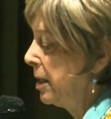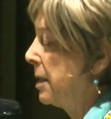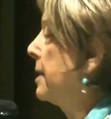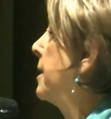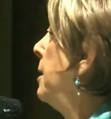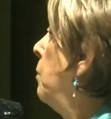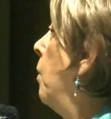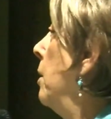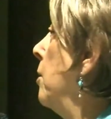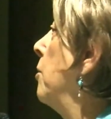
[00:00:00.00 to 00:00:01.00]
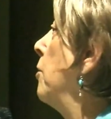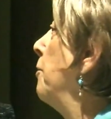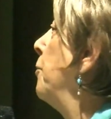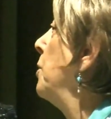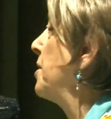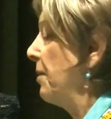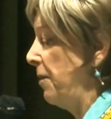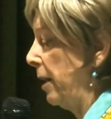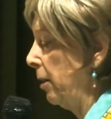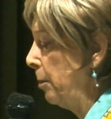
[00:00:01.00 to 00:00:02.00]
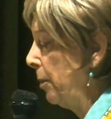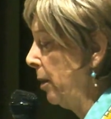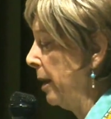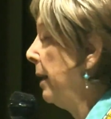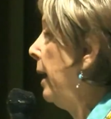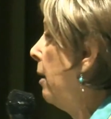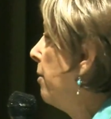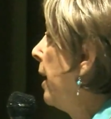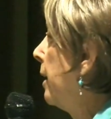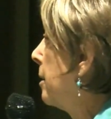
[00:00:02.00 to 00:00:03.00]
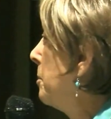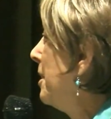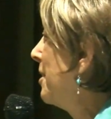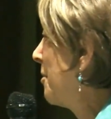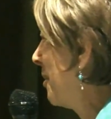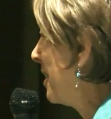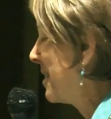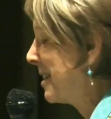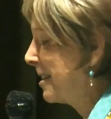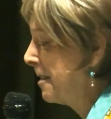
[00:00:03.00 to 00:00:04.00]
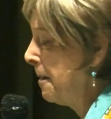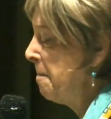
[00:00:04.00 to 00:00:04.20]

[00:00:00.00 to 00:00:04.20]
to see what local food is available and how that can be increased.